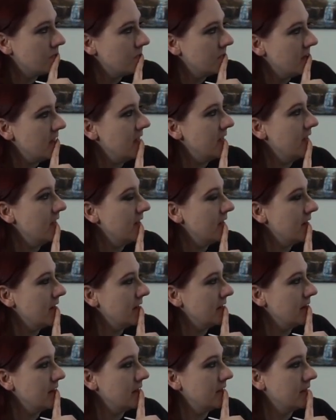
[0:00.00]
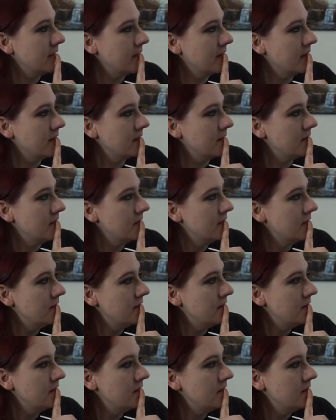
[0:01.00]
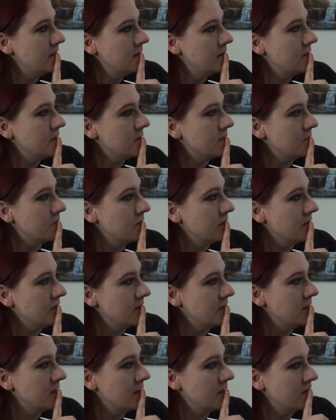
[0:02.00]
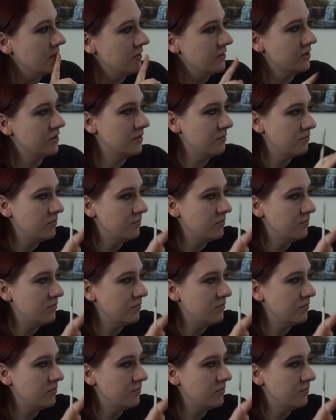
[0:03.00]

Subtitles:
Yeah, I like that. Just real subtle, just